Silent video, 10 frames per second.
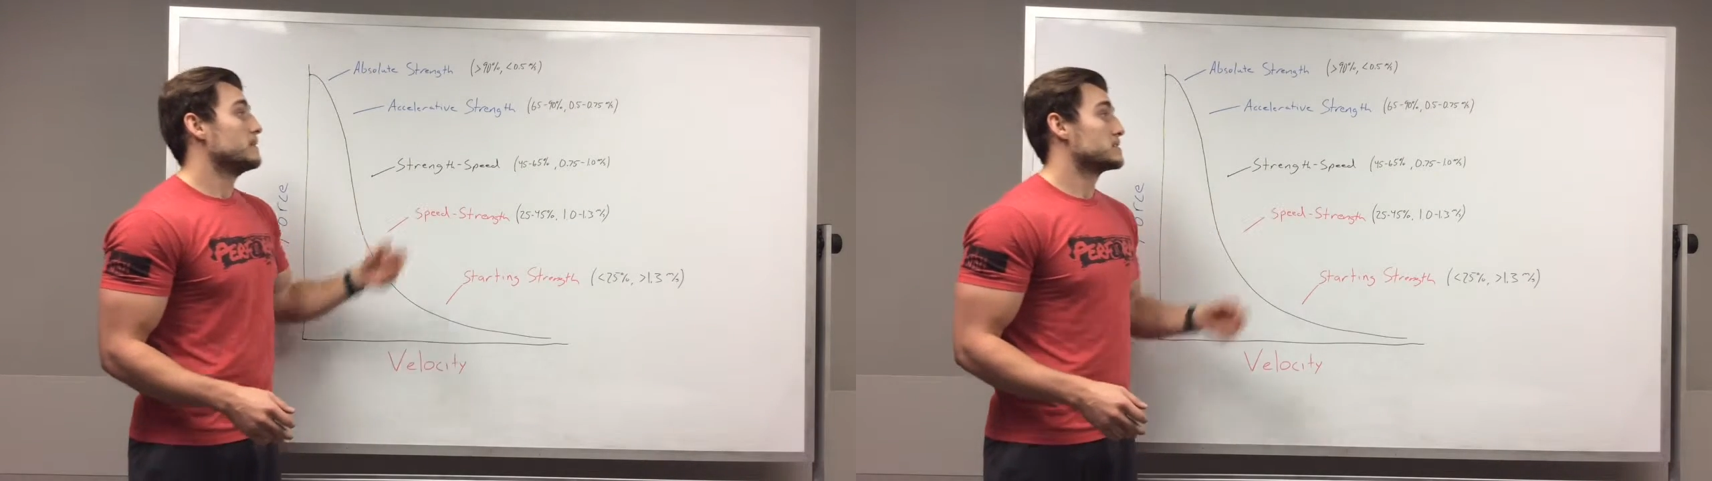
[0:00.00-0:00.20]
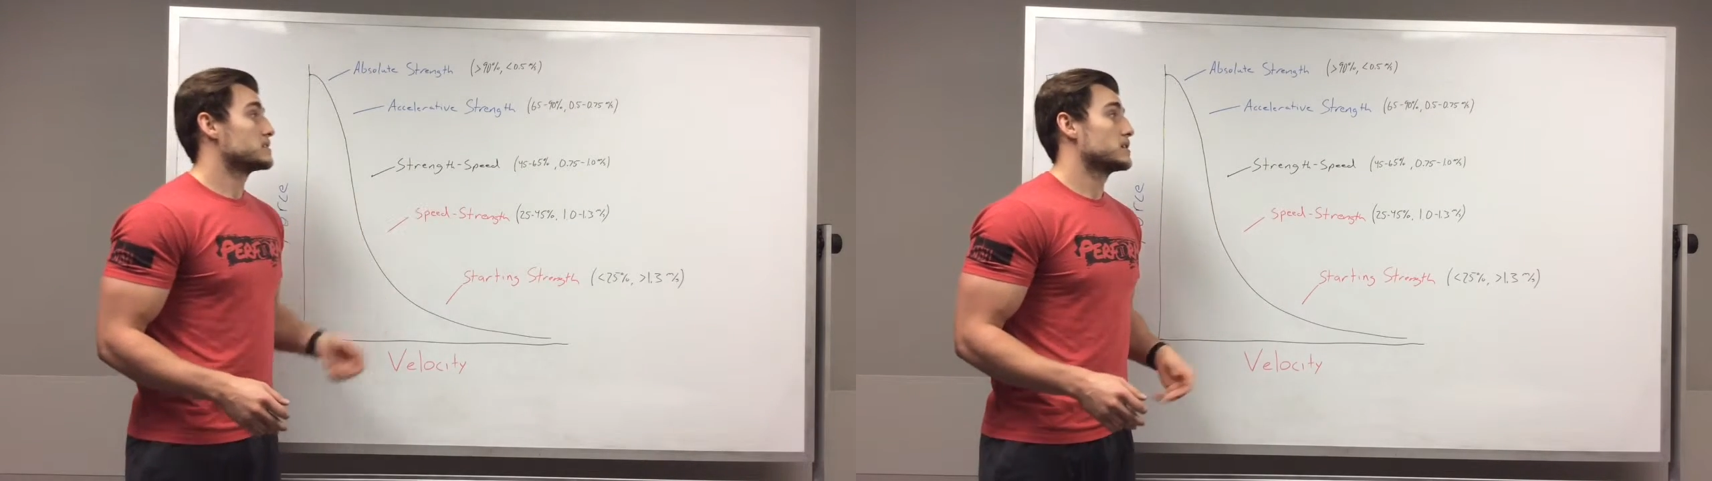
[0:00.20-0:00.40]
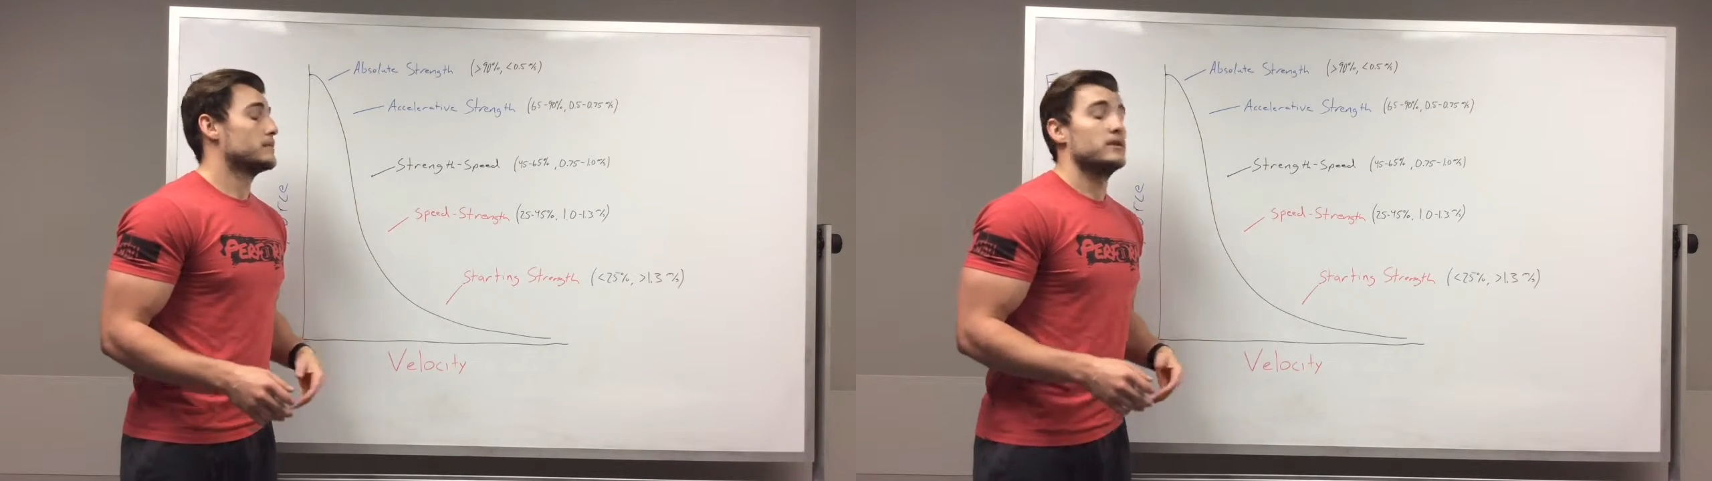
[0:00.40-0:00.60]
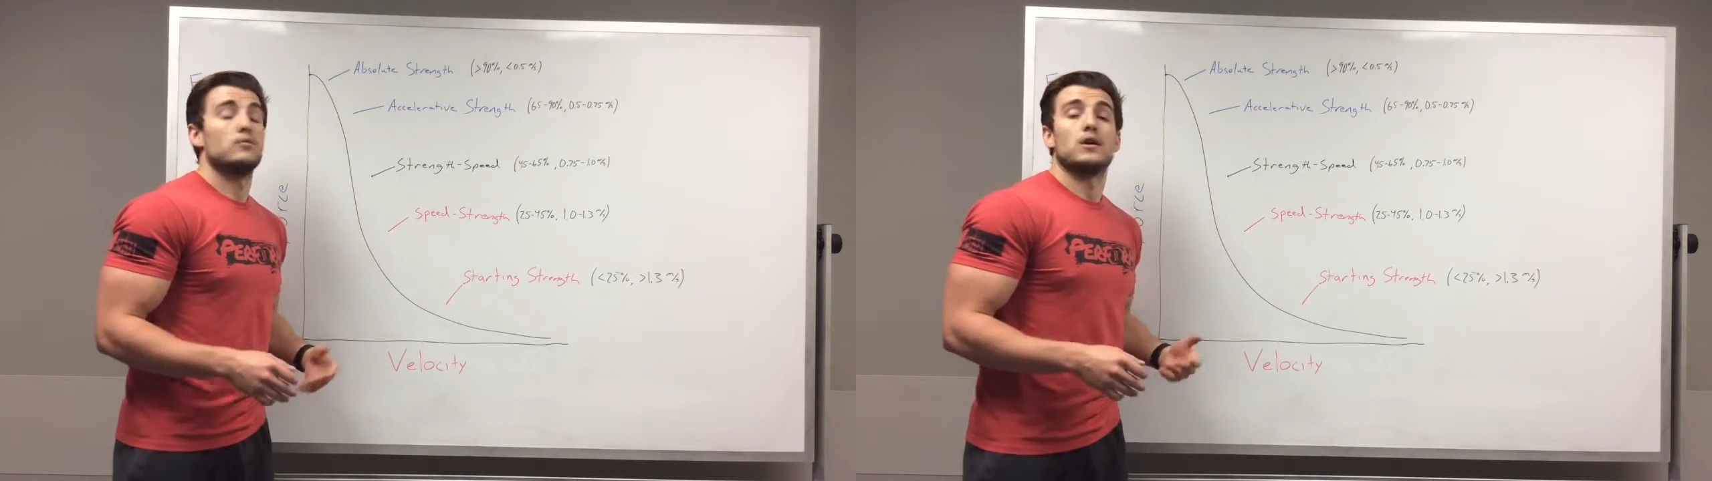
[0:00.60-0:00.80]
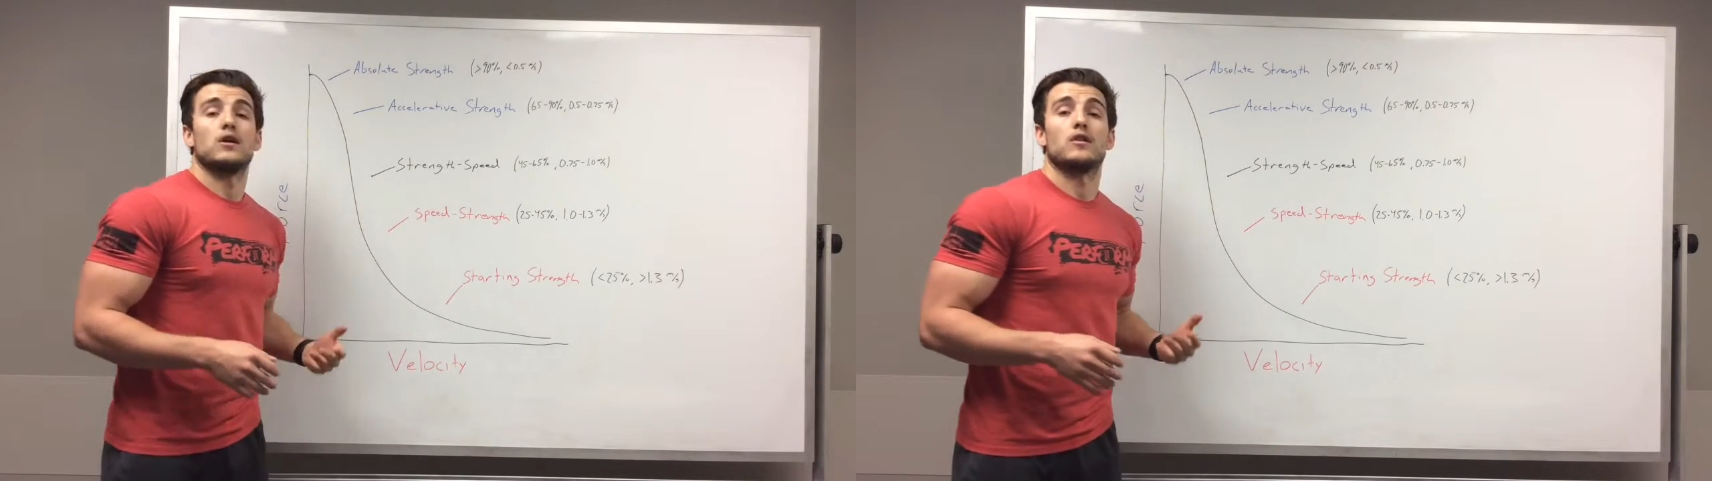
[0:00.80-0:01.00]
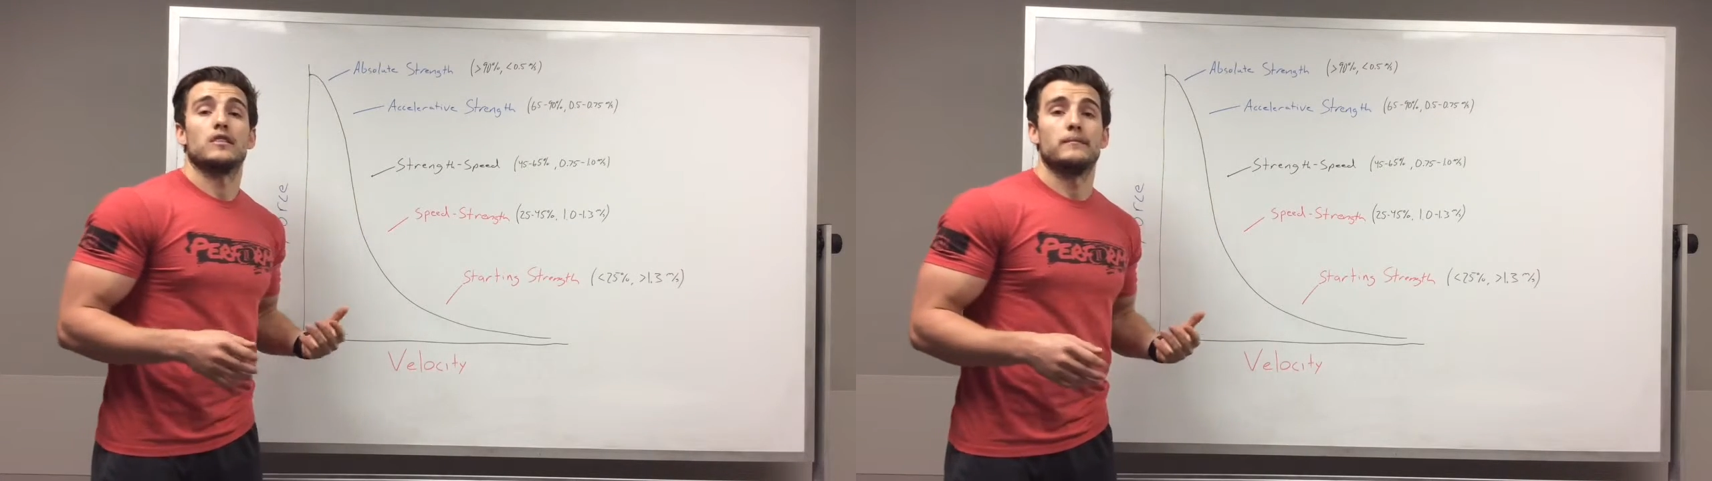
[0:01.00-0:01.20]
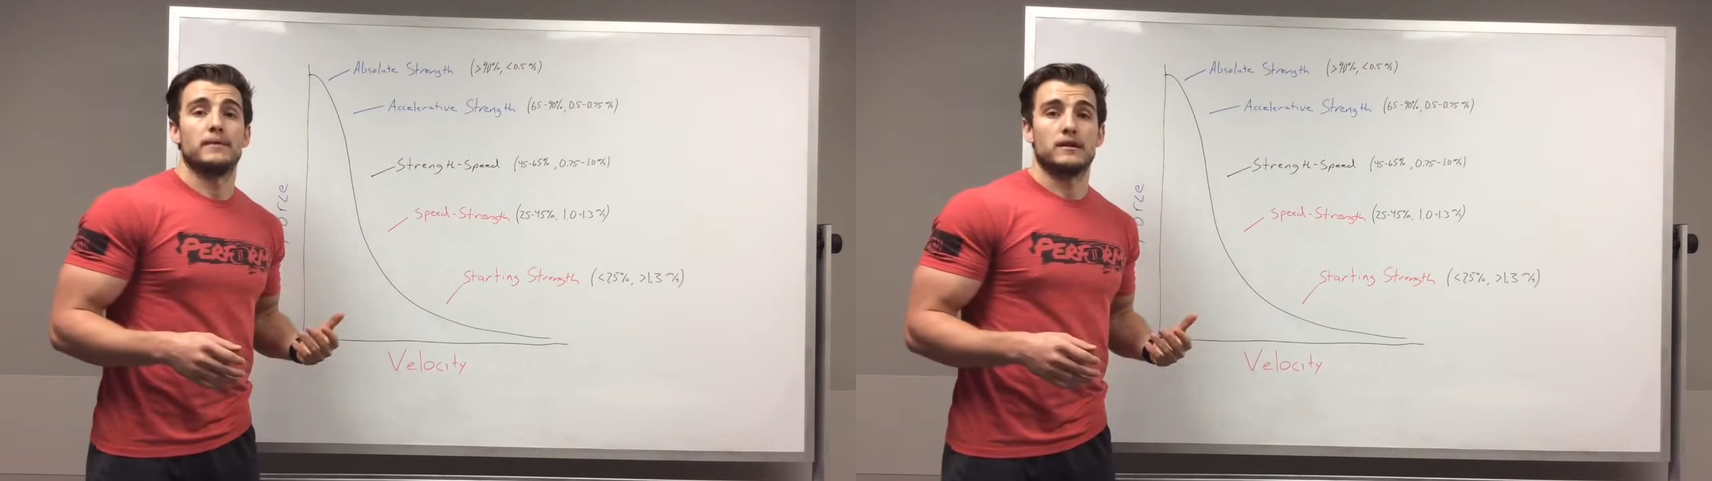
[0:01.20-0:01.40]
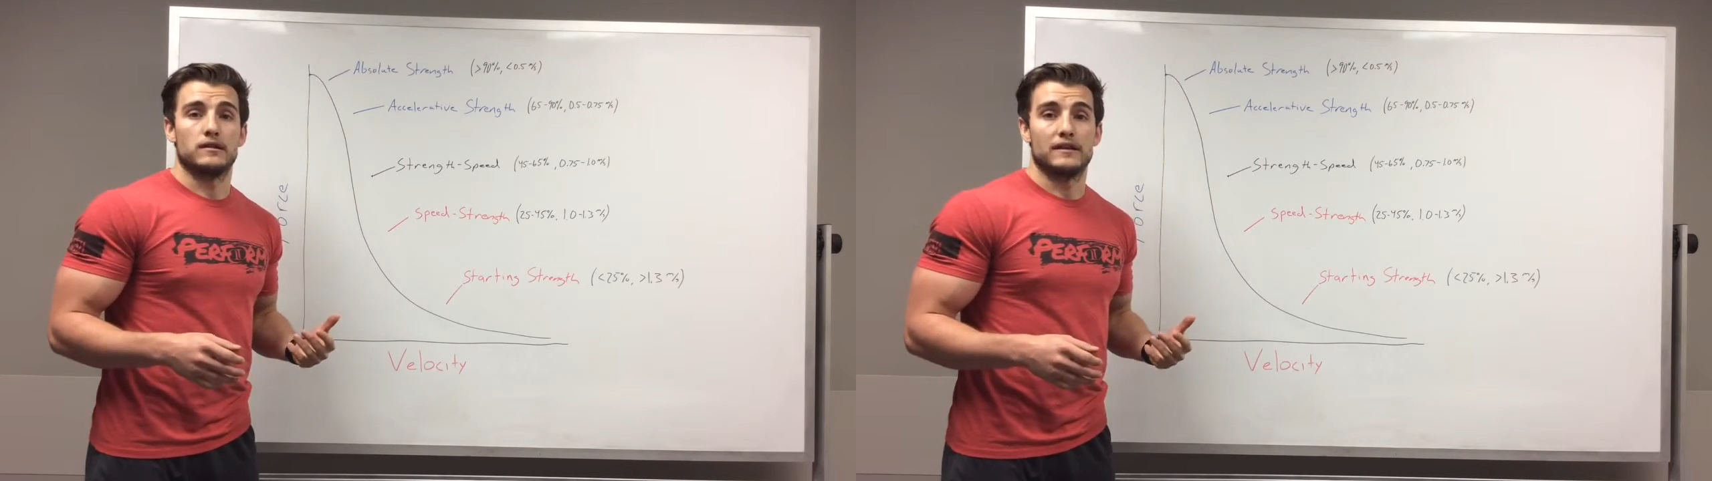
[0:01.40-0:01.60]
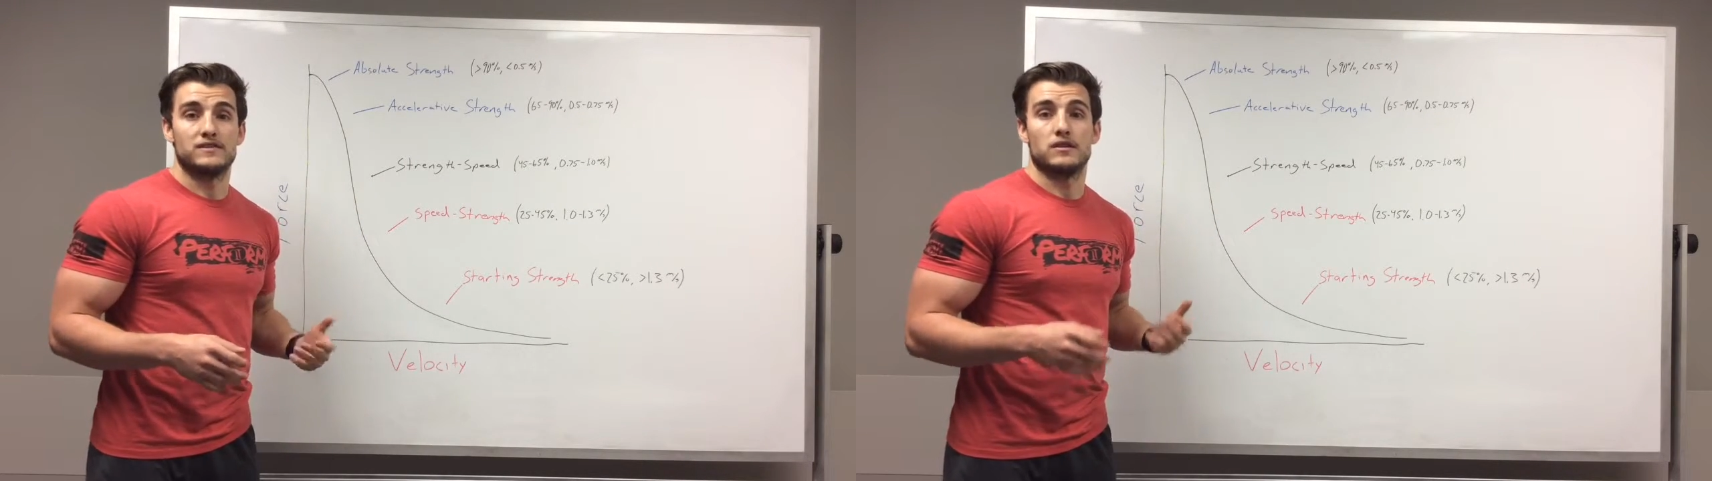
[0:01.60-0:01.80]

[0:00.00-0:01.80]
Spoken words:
This is going to be where our Olympic lifts